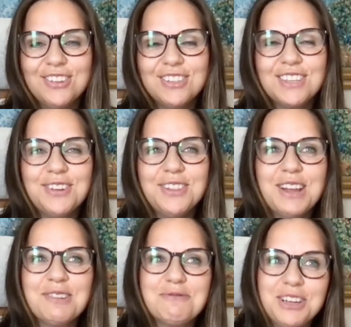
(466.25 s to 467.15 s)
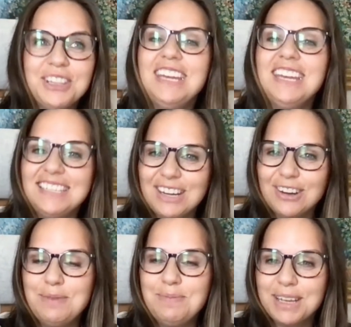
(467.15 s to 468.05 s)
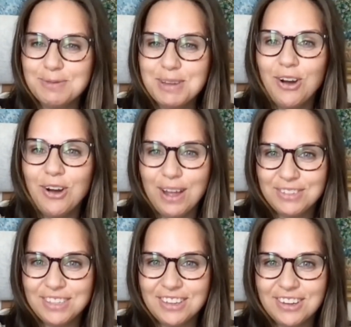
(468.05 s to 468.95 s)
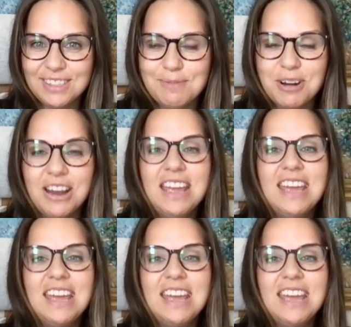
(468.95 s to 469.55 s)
also like really endearing, because we all have to start somewhere.